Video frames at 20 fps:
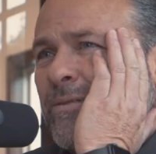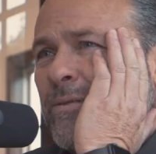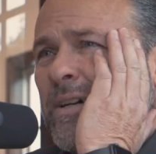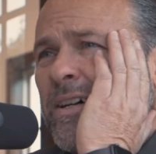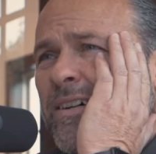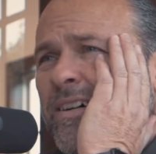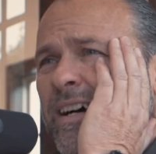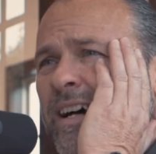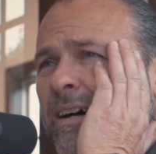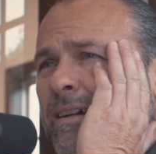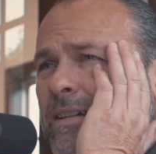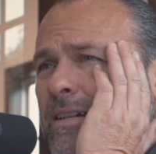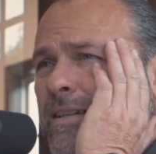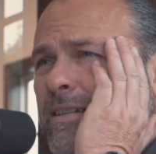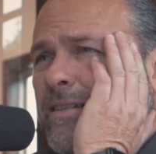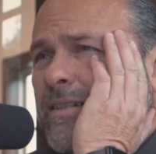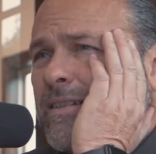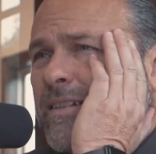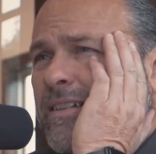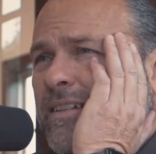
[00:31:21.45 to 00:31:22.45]
Well, I
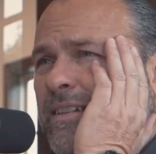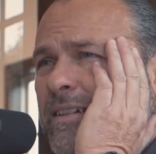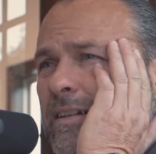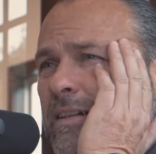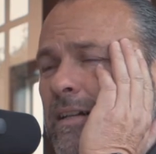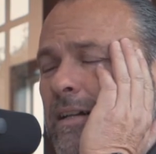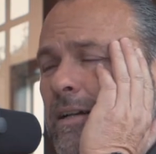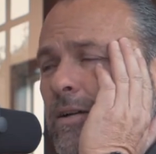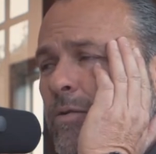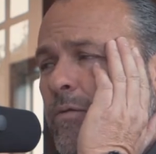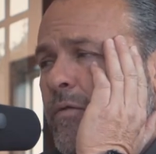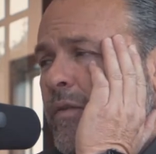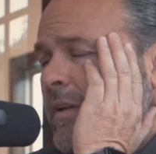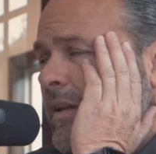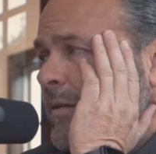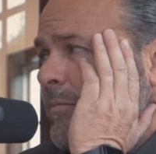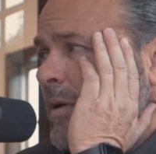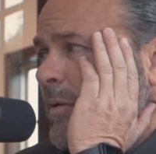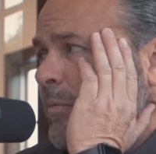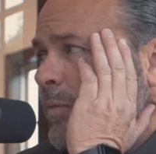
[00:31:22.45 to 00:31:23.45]
don't feel
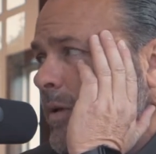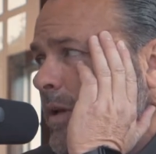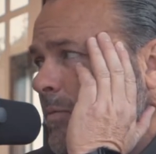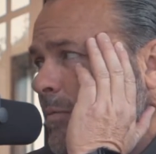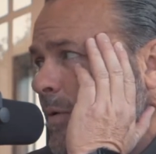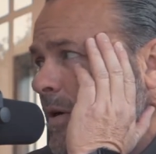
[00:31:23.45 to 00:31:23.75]
like my blood